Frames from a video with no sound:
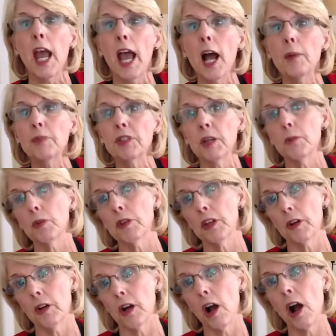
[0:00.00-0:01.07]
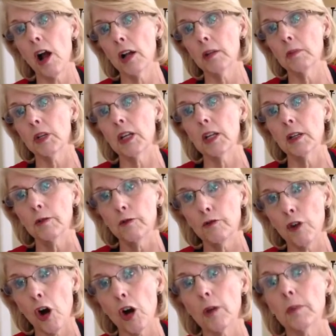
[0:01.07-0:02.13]
helps them with their economy and
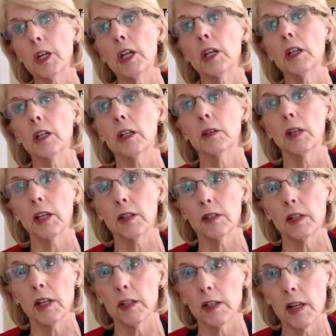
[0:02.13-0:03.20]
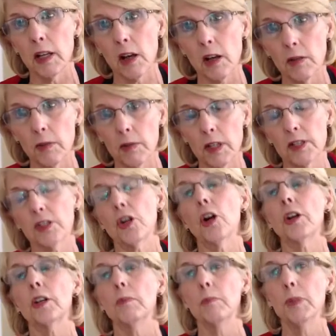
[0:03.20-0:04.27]
farming and
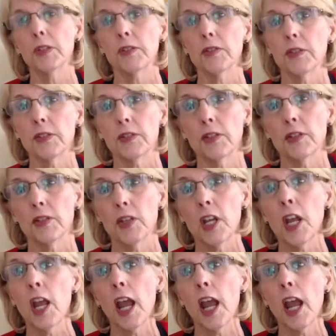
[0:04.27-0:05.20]
starting businesses,